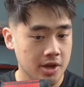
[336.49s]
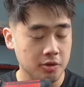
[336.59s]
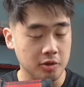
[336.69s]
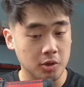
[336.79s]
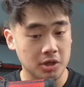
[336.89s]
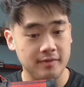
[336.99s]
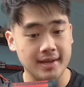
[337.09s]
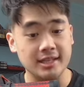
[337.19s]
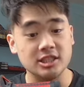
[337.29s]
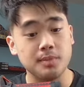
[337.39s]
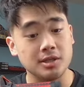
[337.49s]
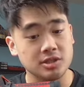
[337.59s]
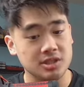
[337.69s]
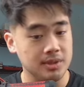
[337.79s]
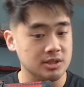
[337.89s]
you can quick effect special
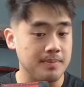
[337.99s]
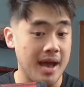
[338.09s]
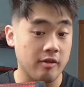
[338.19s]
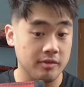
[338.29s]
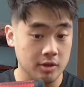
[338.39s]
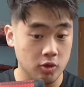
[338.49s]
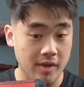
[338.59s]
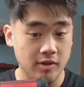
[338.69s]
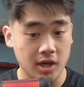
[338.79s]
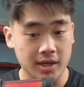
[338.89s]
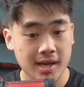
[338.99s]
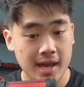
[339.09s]
summon this back from the graveyard,